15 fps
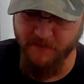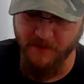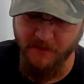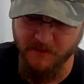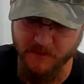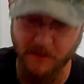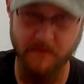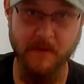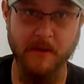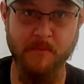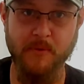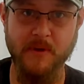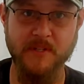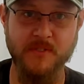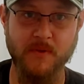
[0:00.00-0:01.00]
videos of here
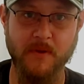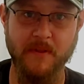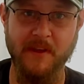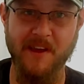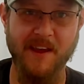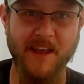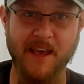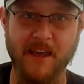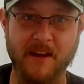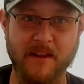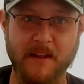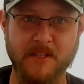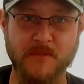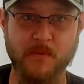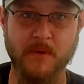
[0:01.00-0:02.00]
pretty shortly. I got it.
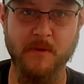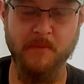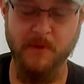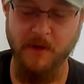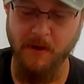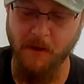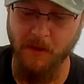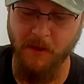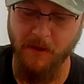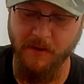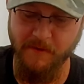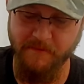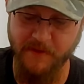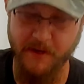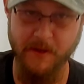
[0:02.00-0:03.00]
I just want to put it all
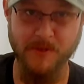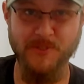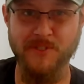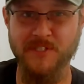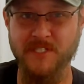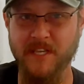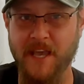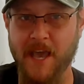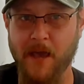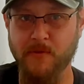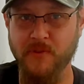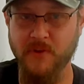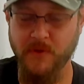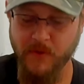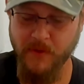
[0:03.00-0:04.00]
on a video so you can see how
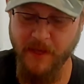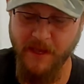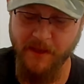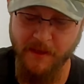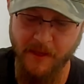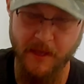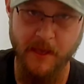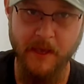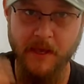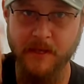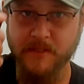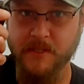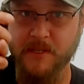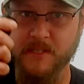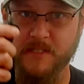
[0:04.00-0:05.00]
to do that.
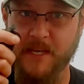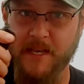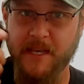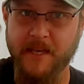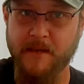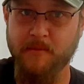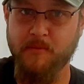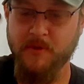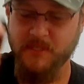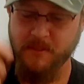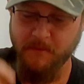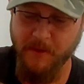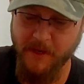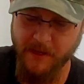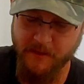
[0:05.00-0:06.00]
So you just take it, push
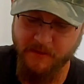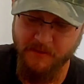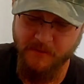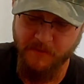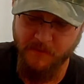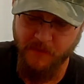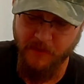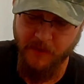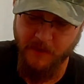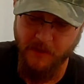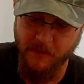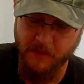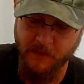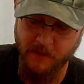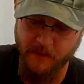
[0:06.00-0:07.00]
the button,
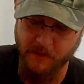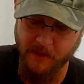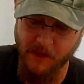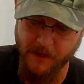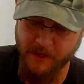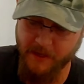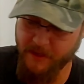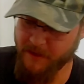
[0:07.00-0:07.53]
lock it